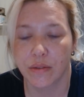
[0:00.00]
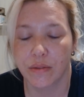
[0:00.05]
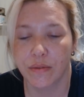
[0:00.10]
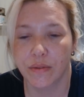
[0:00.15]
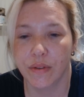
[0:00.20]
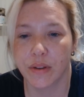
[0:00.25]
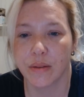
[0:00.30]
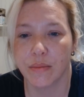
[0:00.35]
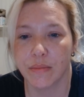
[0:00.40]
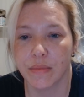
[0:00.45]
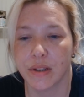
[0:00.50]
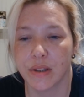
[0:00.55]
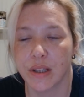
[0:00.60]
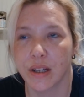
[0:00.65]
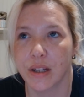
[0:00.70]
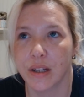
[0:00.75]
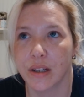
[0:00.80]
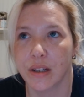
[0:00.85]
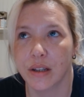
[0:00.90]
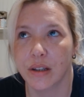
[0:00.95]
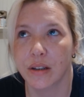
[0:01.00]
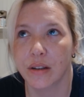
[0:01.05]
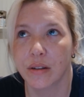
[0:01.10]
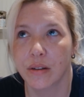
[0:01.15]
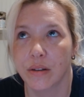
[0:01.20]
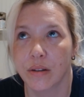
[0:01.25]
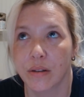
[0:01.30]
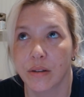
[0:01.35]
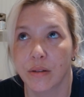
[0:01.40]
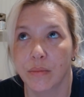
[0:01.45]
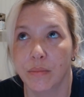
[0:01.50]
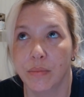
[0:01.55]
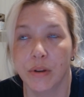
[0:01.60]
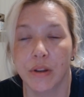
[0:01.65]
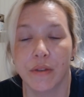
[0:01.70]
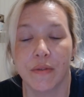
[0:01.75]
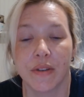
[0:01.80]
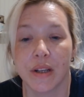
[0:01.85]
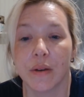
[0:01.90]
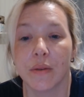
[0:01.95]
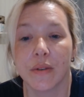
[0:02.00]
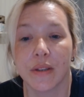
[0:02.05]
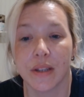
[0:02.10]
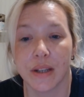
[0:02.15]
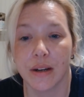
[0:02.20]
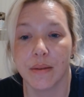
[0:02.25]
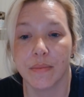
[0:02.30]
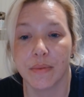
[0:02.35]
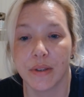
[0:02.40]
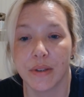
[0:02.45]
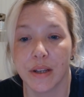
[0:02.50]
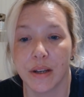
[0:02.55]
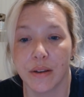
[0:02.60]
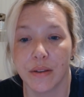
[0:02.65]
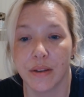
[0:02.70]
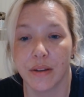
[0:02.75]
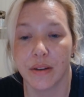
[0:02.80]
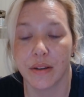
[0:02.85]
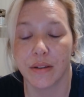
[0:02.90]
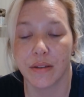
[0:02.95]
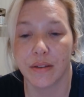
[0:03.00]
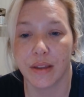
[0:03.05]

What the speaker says: for them to put the results up so that